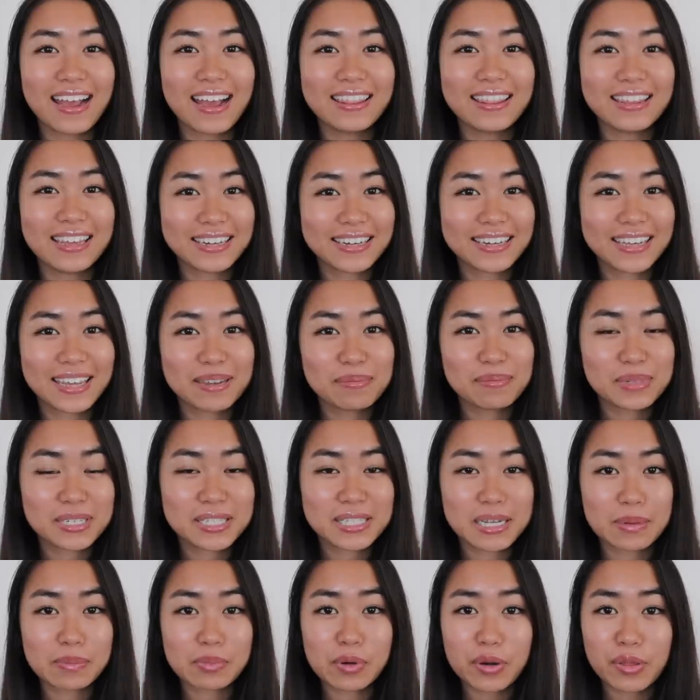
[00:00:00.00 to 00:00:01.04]
And then came
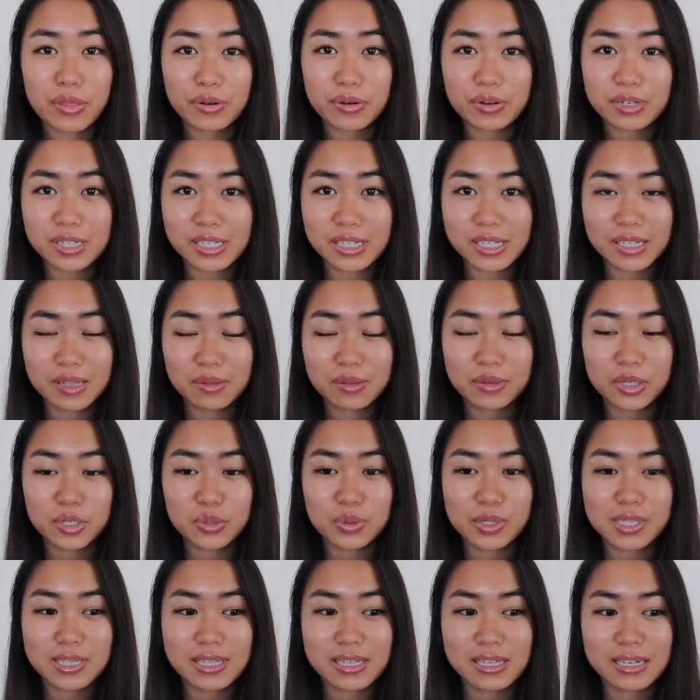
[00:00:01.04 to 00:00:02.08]
December 13th, which
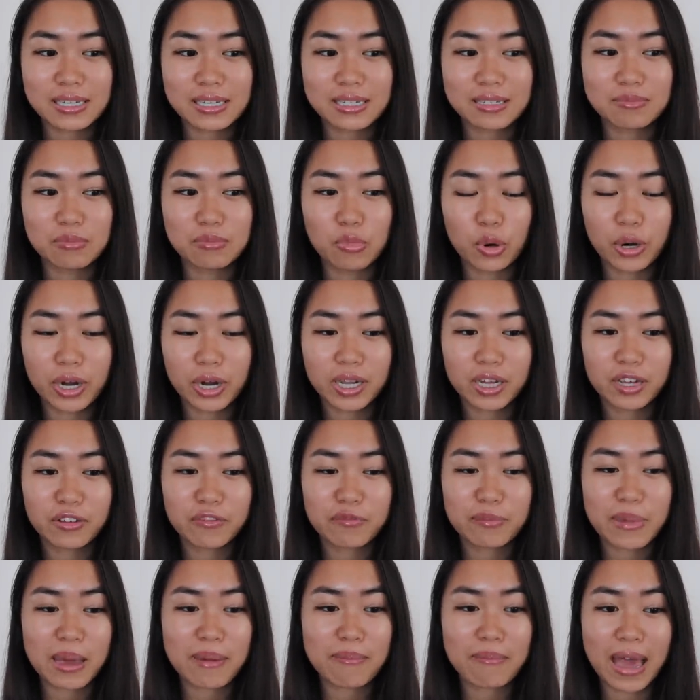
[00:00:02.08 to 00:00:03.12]
was the morning
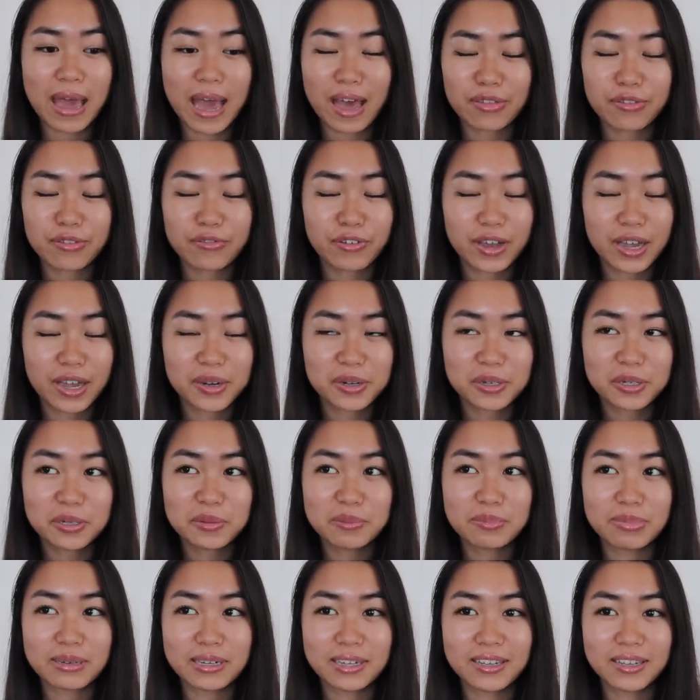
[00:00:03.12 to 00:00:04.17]
of my math
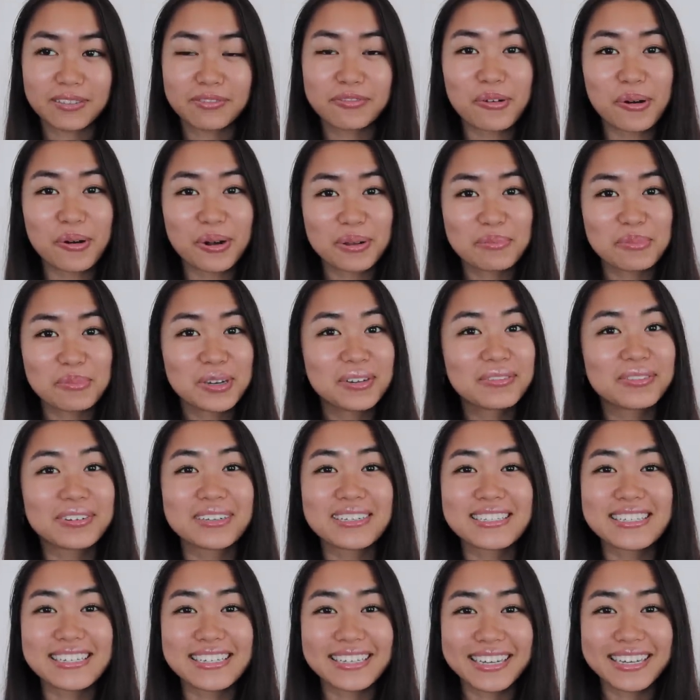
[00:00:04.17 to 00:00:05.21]
final, but Fordham
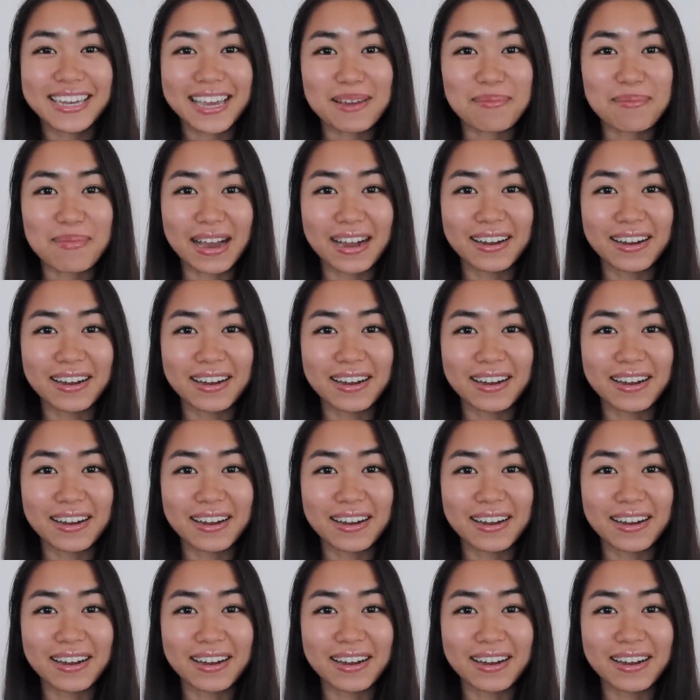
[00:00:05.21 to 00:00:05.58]
University came